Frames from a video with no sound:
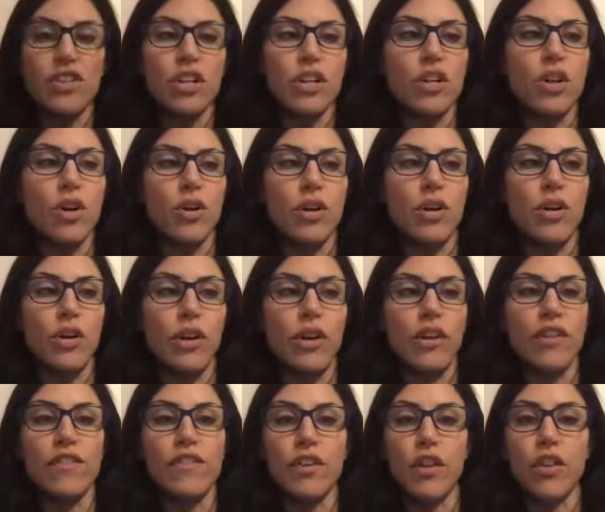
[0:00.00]
coconut oil
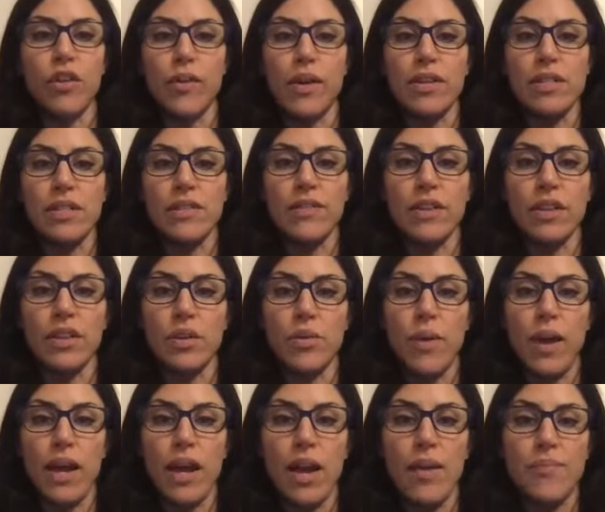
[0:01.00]
and filled the rest of it the
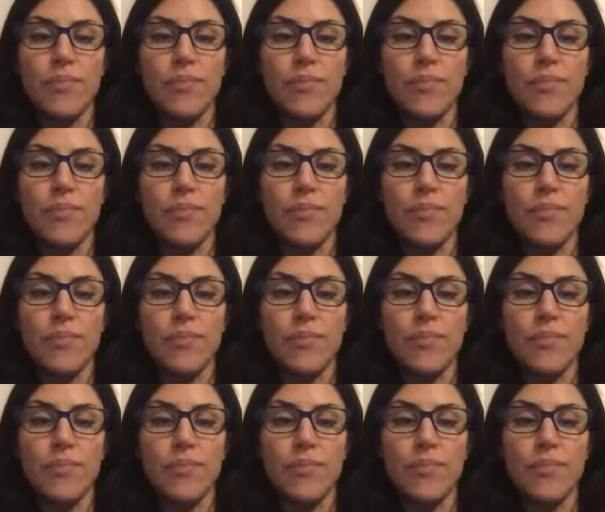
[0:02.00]
way up.